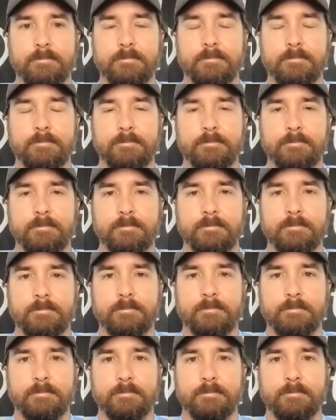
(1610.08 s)

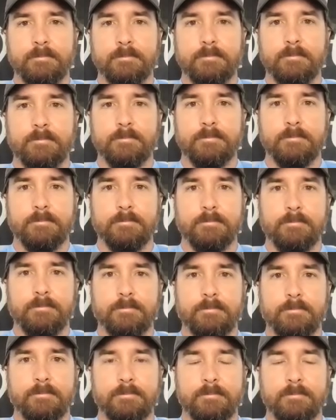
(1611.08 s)

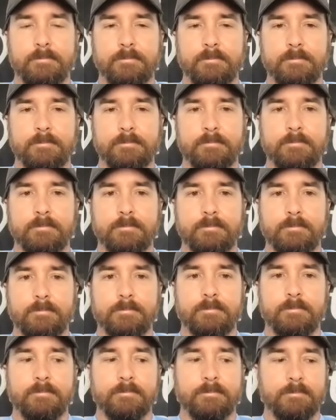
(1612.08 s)

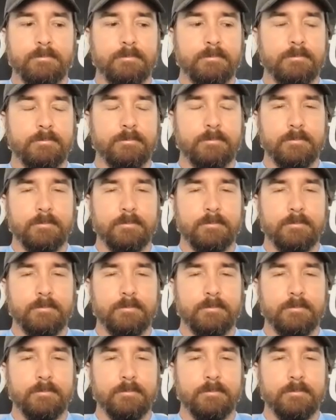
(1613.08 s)
The person shown says nothing.